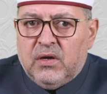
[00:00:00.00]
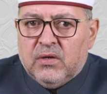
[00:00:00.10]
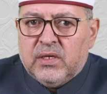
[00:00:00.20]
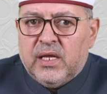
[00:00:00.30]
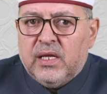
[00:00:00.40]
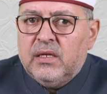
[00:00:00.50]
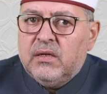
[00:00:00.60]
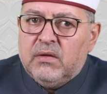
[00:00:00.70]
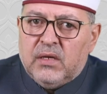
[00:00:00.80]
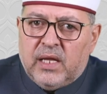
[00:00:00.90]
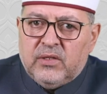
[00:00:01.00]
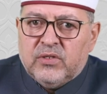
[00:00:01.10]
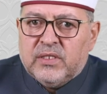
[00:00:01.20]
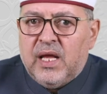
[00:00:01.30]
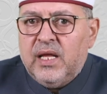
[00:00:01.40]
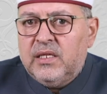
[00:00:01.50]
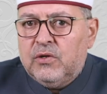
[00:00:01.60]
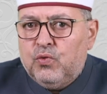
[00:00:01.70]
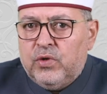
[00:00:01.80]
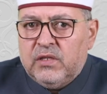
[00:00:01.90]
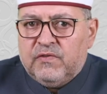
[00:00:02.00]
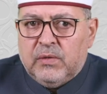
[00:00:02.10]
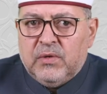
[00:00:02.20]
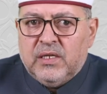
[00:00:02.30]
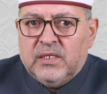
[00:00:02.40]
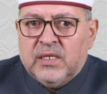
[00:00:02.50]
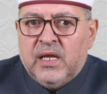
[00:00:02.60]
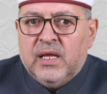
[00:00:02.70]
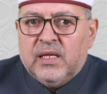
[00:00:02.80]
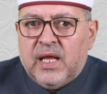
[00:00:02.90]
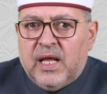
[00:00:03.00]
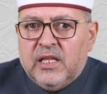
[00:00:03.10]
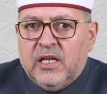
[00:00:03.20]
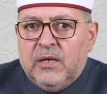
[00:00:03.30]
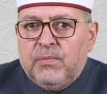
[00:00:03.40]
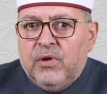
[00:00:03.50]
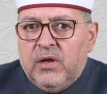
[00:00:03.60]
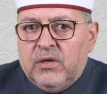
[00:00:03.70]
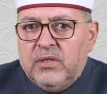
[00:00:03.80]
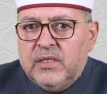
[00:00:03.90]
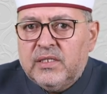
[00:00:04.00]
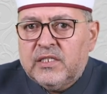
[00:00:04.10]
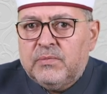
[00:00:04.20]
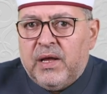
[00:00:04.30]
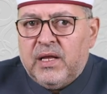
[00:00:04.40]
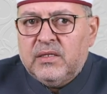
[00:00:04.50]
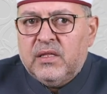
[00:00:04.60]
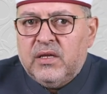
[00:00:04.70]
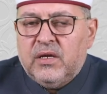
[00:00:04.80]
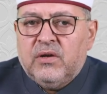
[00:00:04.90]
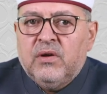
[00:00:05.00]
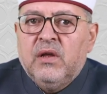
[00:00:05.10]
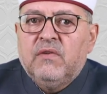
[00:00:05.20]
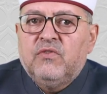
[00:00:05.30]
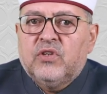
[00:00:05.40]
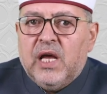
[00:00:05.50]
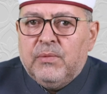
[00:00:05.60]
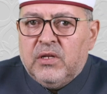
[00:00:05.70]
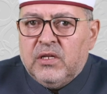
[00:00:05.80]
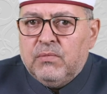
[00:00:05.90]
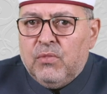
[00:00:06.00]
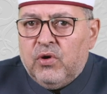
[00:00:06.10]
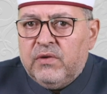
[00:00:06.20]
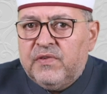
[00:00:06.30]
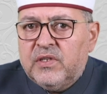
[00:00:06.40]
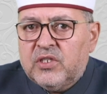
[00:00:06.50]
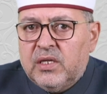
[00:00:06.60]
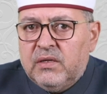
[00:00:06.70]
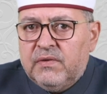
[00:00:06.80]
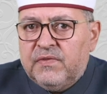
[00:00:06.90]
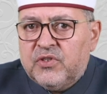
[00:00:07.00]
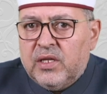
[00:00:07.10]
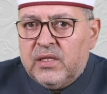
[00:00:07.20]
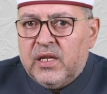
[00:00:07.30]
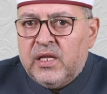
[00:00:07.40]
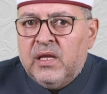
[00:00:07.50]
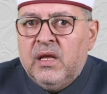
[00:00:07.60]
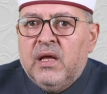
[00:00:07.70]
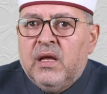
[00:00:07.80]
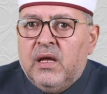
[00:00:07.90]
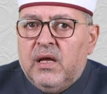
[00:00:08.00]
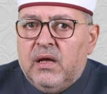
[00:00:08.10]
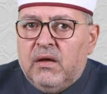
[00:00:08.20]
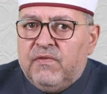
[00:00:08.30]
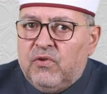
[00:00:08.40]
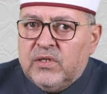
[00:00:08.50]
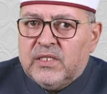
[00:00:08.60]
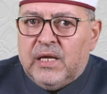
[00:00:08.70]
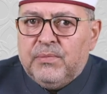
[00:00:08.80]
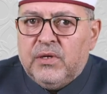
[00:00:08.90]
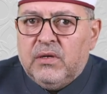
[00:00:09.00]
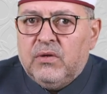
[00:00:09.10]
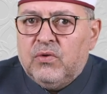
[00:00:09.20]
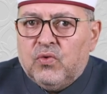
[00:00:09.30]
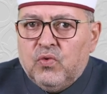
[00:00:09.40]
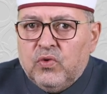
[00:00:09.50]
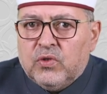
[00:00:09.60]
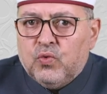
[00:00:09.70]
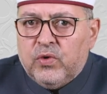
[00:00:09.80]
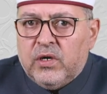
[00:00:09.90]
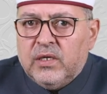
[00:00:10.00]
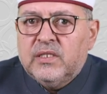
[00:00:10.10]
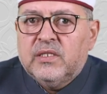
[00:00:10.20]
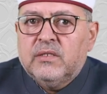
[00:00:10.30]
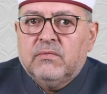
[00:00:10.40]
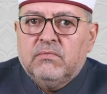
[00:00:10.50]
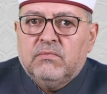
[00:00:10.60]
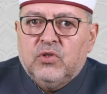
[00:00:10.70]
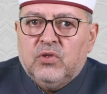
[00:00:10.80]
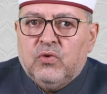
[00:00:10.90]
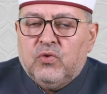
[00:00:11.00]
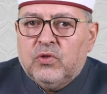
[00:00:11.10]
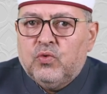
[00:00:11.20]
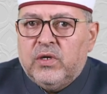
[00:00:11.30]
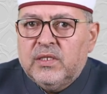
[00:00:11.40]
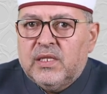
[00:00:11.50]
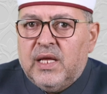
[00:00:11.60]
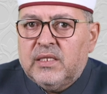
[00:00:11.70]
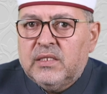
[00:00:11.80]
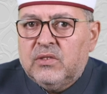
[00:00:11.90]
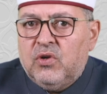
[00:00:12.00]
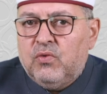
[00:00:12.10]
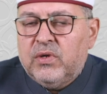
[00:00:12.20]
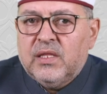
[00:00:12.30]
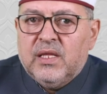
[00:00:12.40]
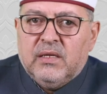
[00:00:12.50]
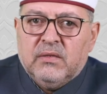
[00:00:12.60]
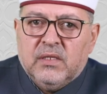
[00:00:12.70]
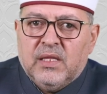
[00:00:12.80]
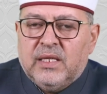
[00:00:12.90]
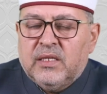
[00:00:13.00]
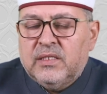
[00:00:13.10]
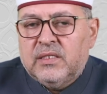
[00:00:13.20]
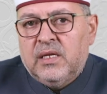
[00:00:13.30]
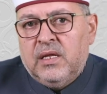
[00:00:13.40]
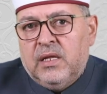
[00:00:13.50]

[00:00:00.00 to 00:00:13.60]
Okay, understanding word families can help learners expand their vocabulary more efficiently For example, root words, root words, that is knowing that is